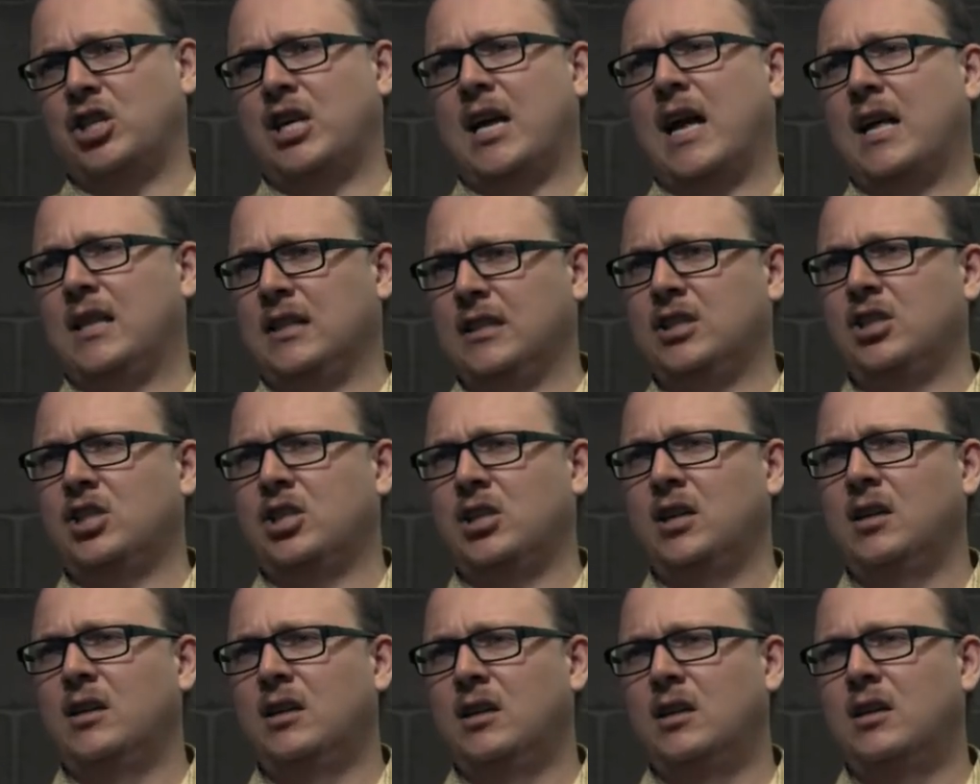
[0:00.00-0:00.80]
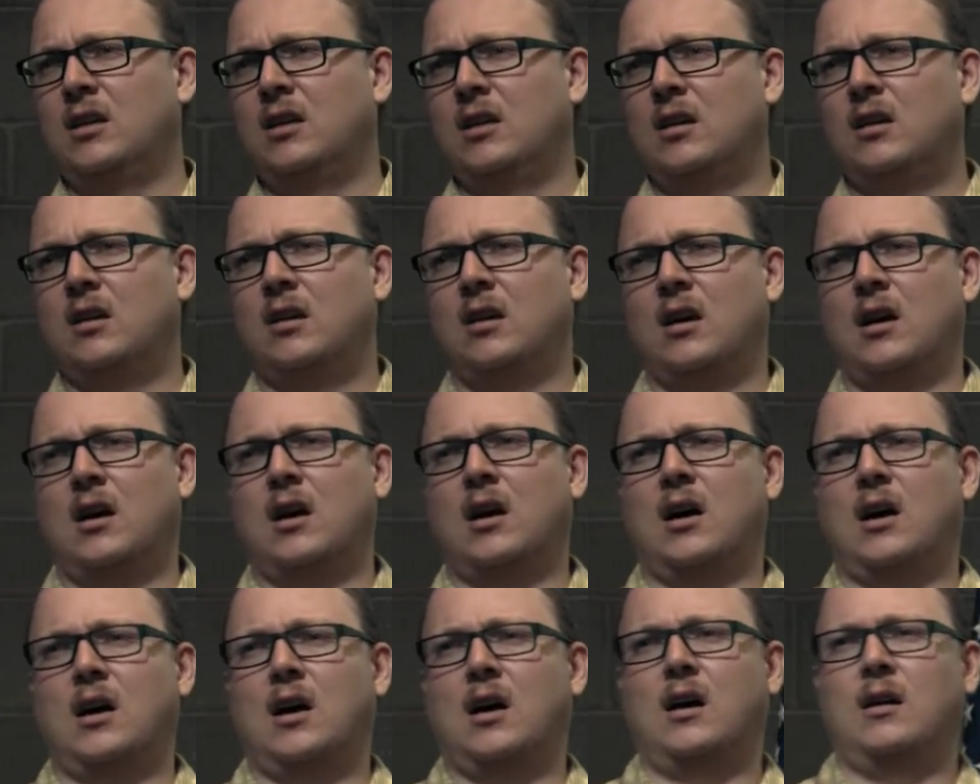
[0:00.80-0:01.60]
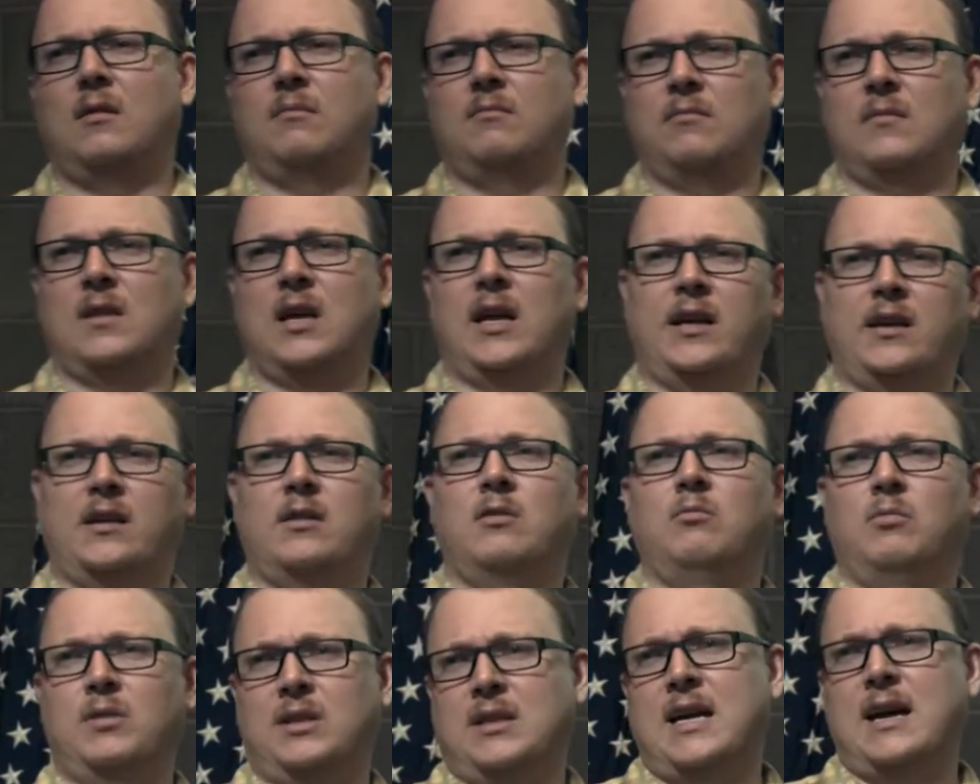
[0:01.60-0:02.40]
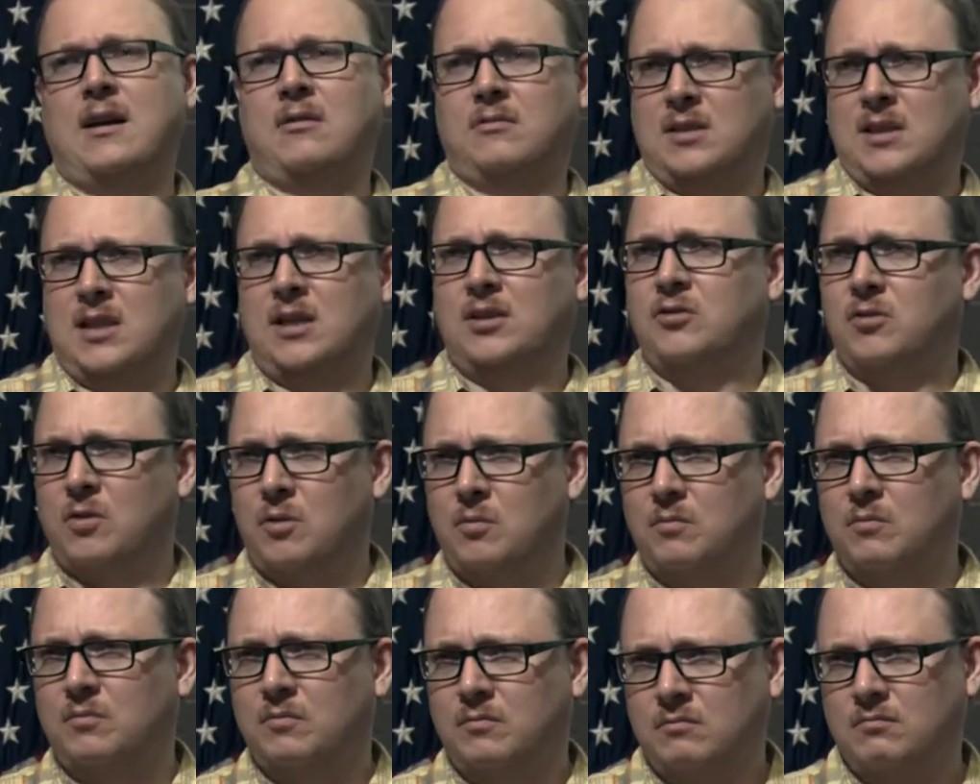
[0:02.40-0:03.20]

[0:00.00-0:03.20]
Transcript: challenged, uh, like with Down syndrome,